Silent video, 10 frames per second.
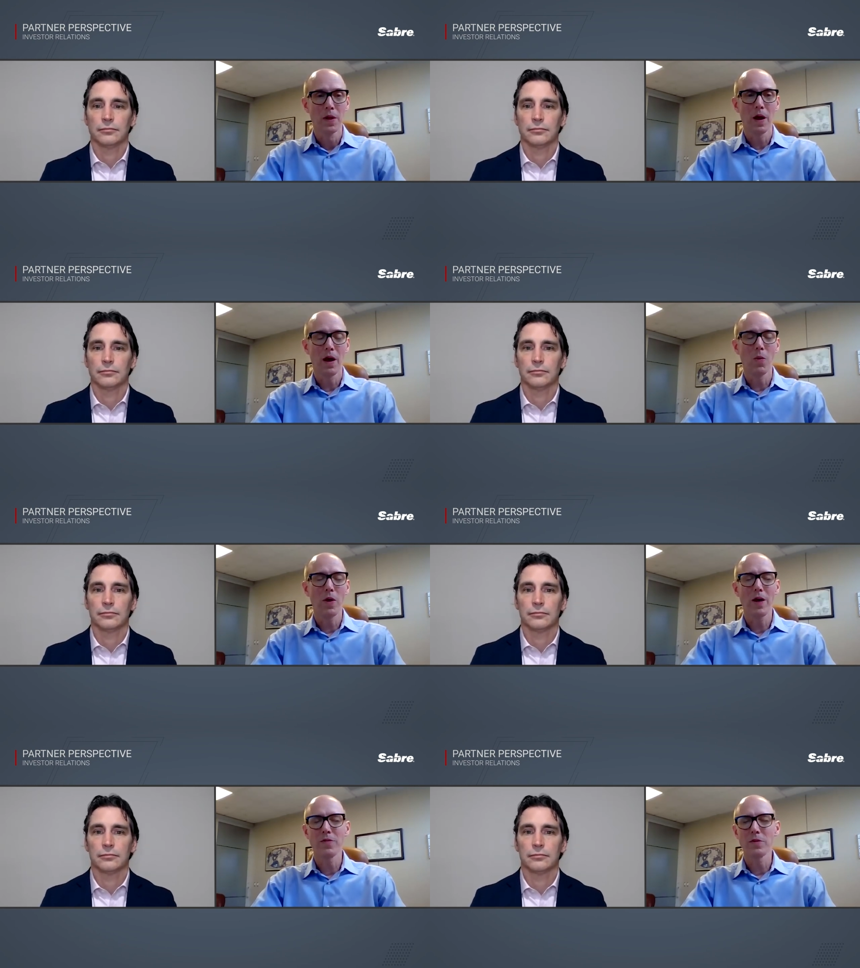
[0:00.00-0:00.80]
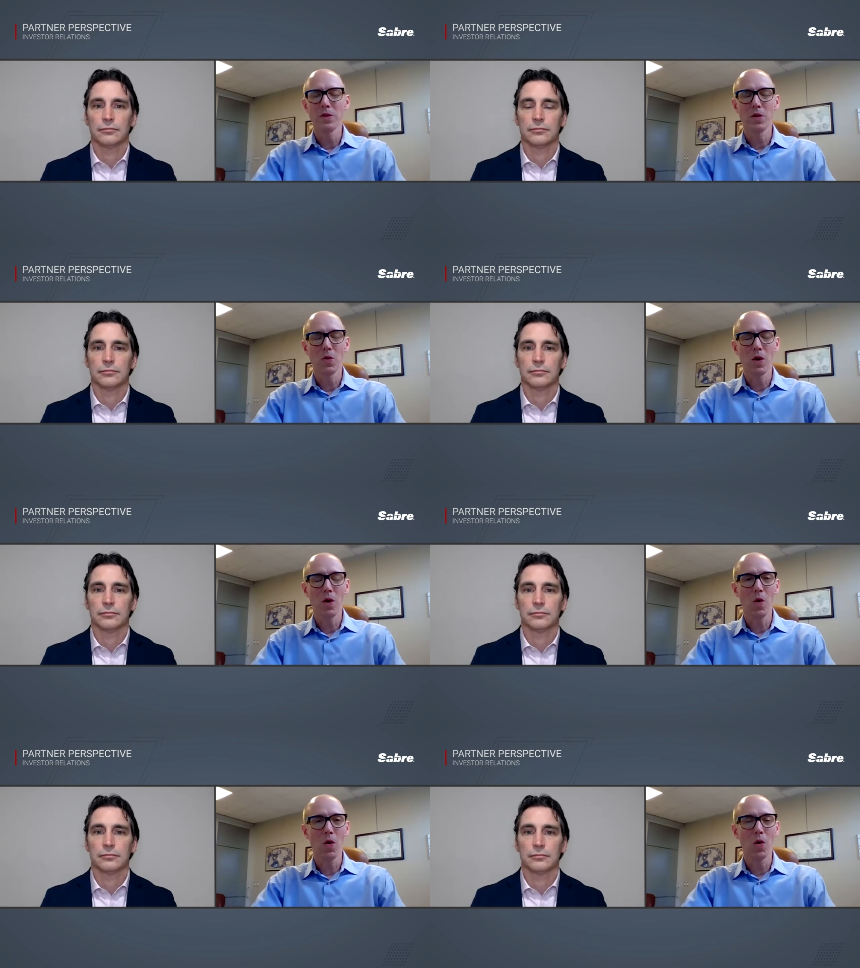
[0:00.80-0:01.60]
Speaker 1: Uh, we have a you know a
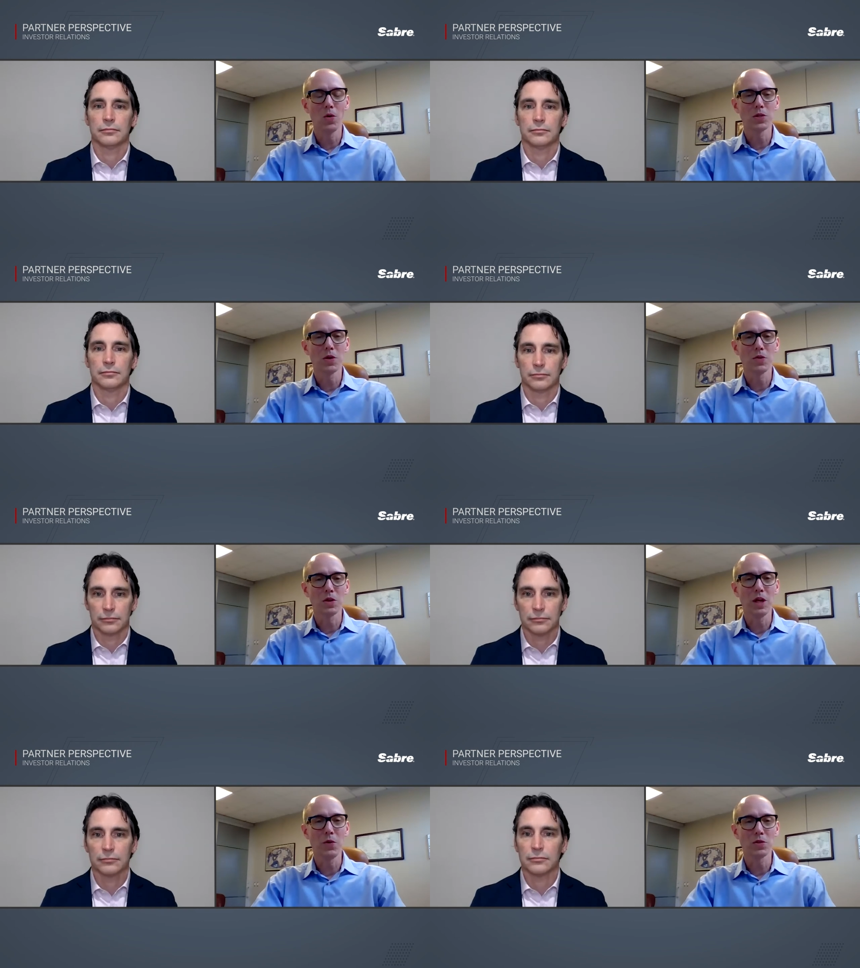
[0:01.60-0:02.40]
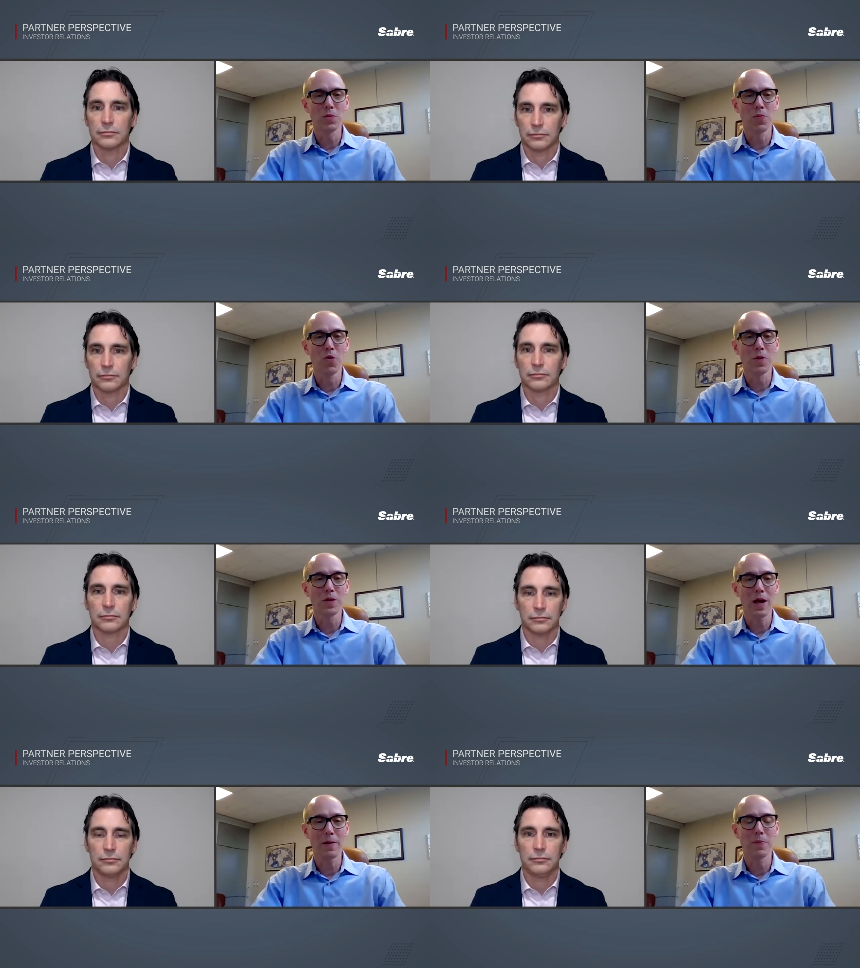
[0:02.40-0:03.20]
whole host of continuous improvement
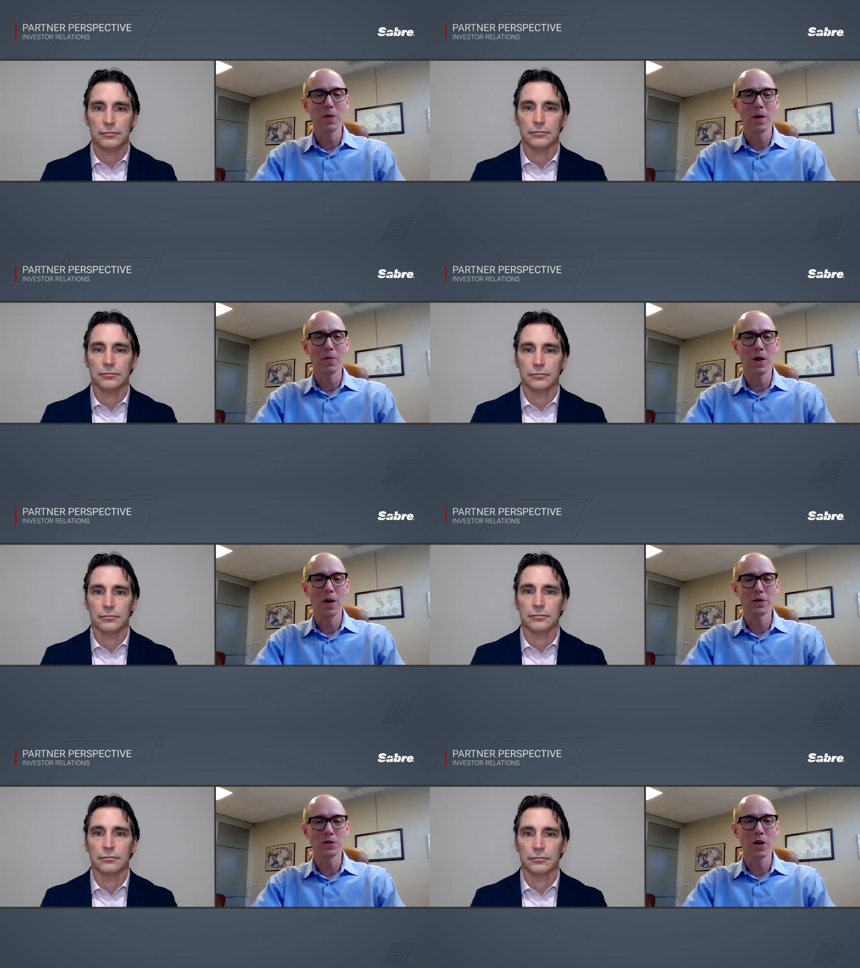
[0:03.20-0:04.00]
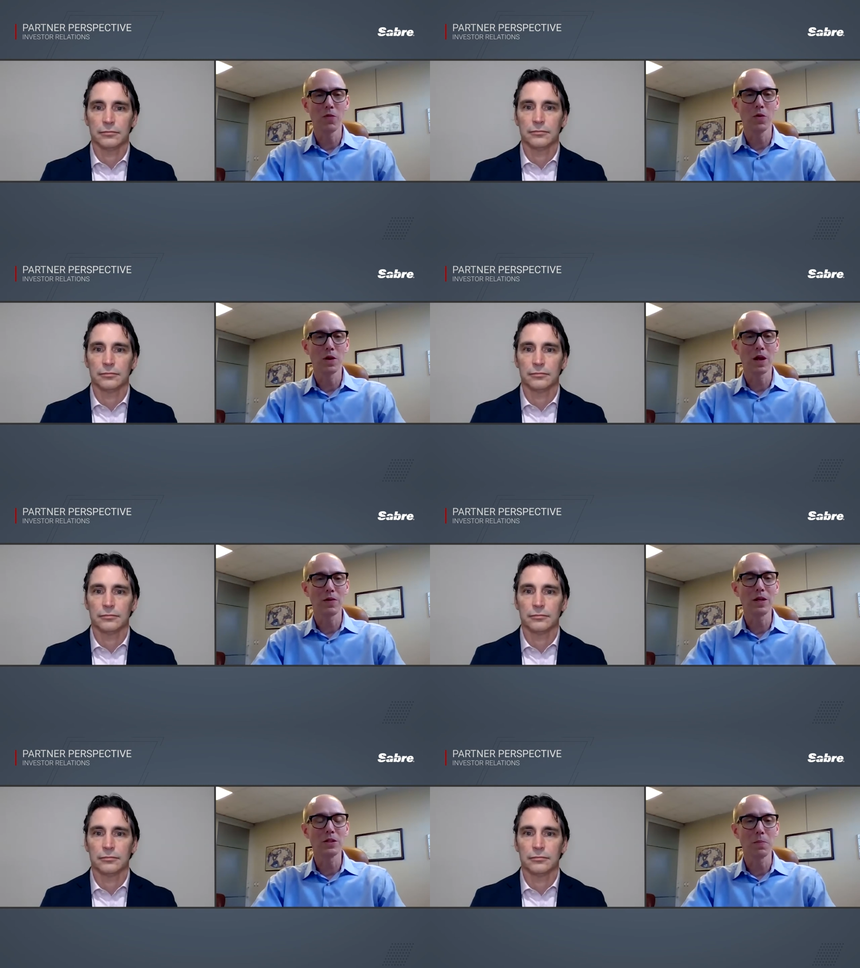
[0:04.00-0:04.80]
type uh, uh, stuff we could
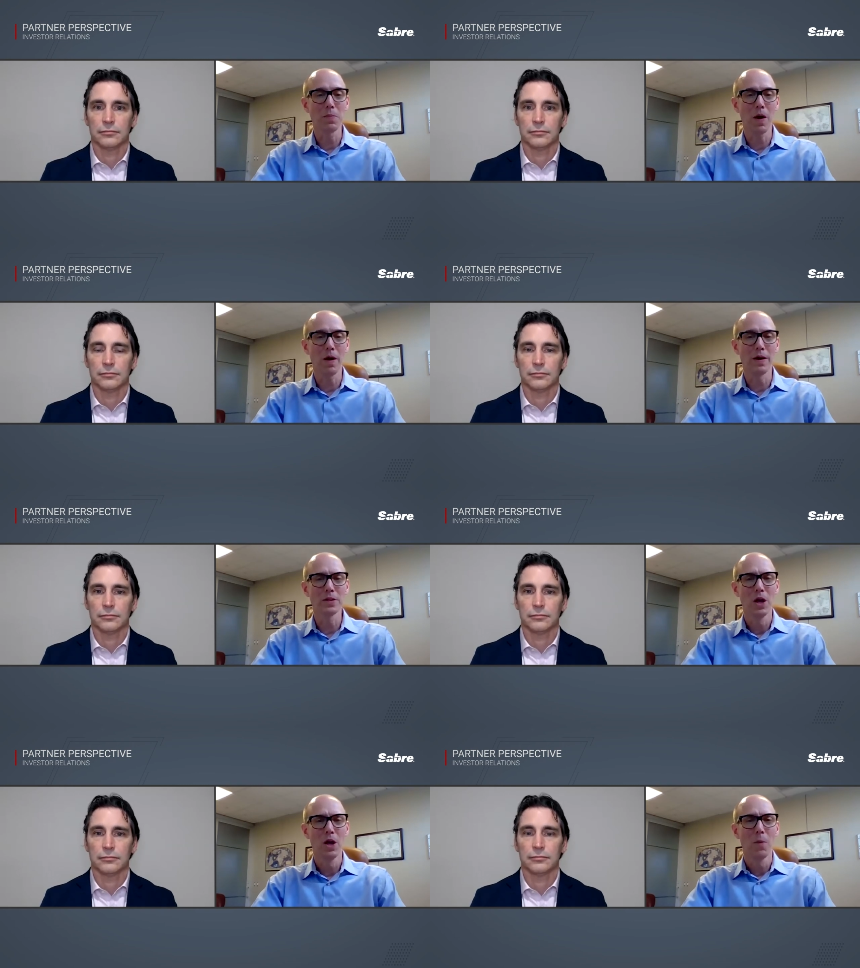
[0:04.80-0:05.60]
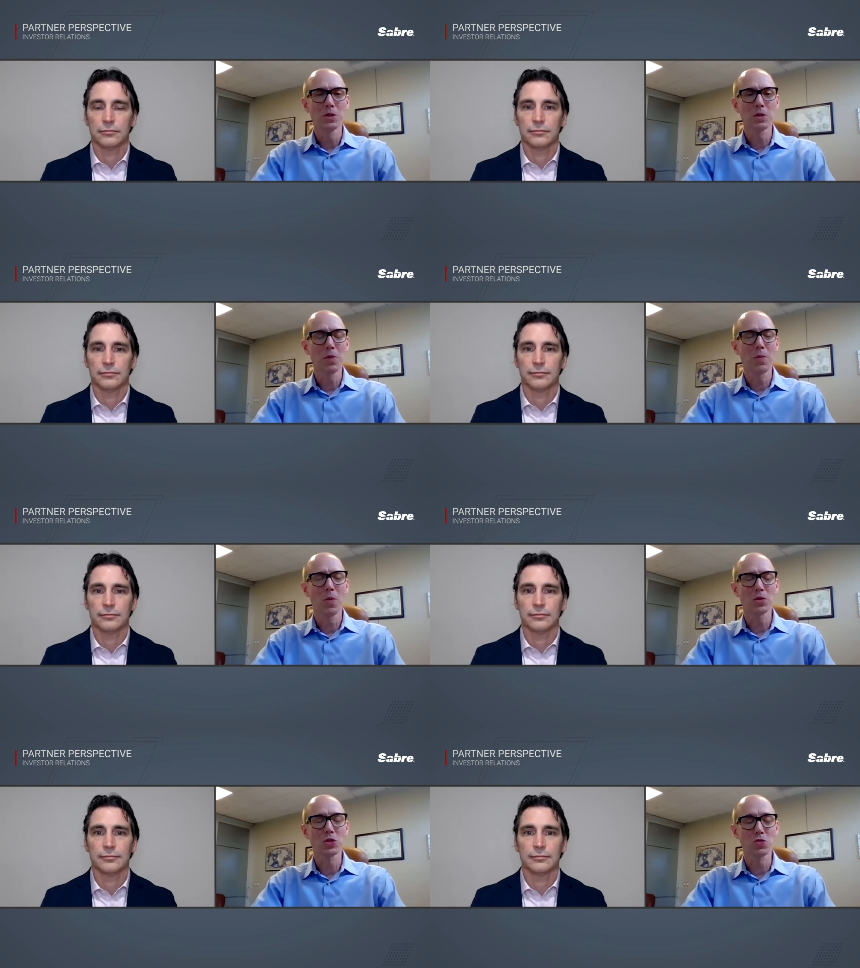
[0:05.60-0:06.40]
kind of easily pause, but some of the
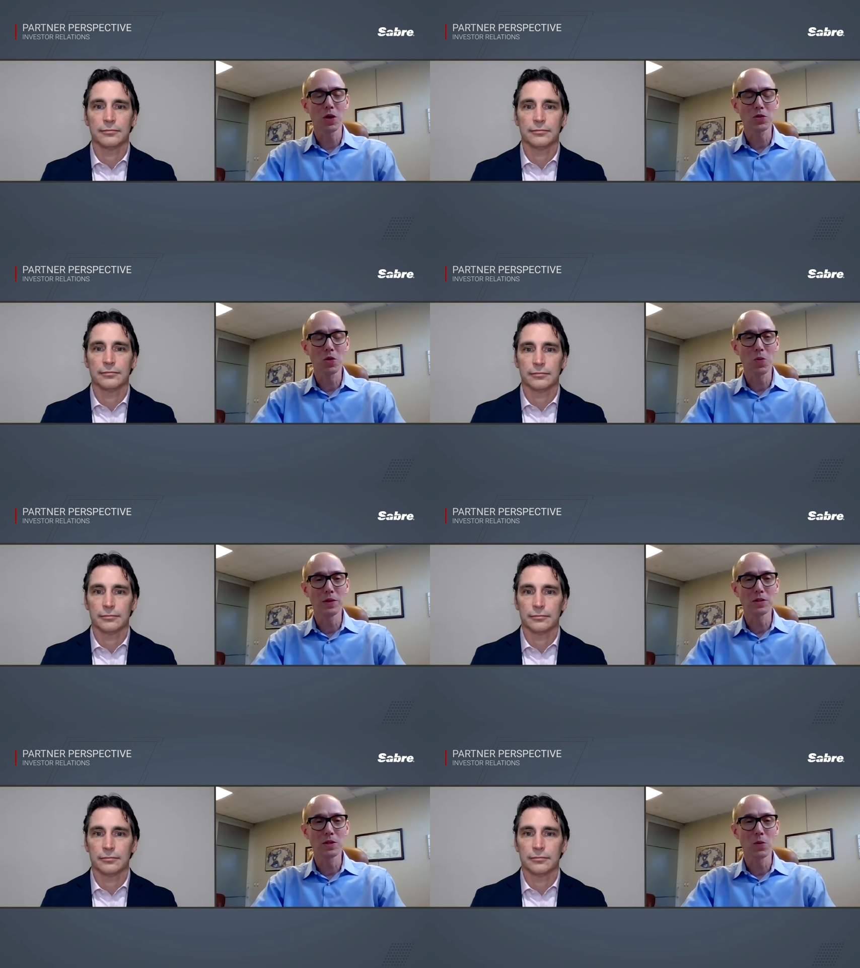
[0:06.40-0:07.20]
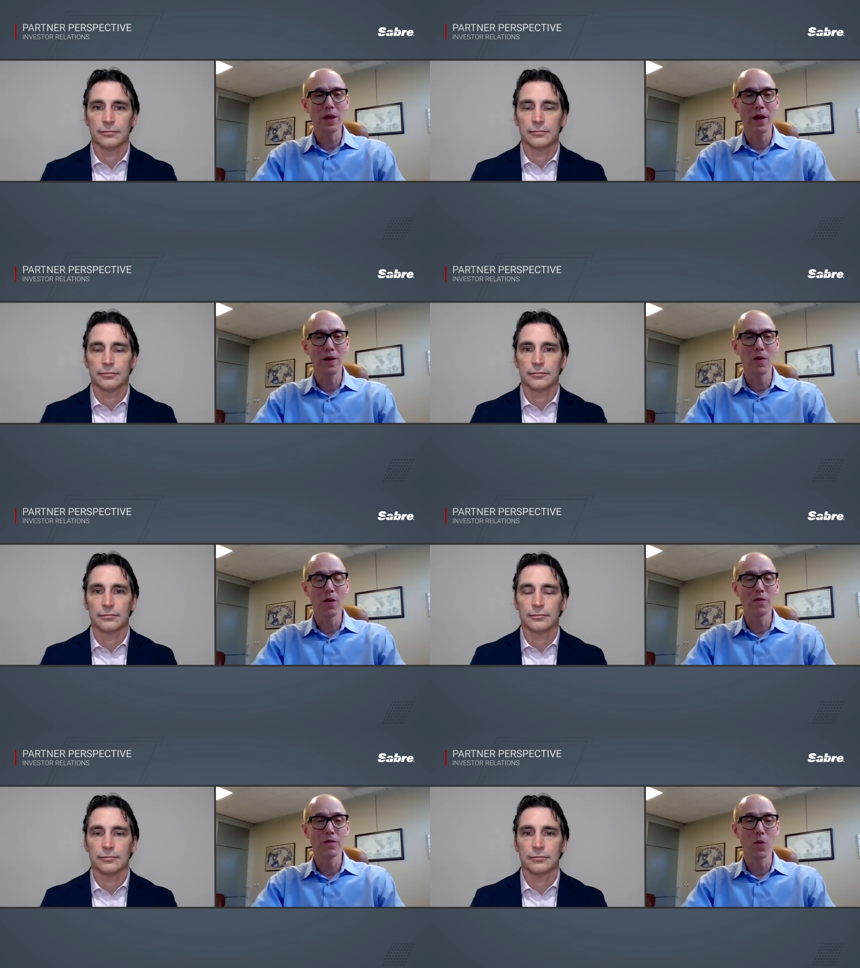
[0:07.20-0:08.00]
more structural ones that we counted
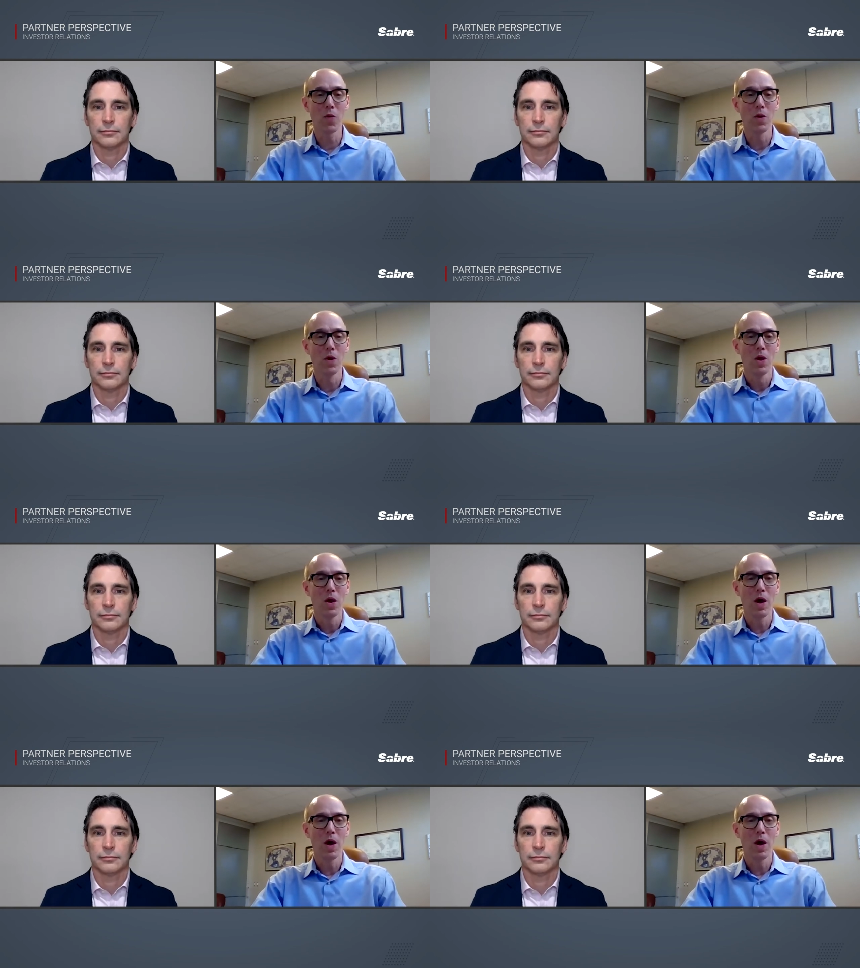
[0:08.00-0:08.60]
on for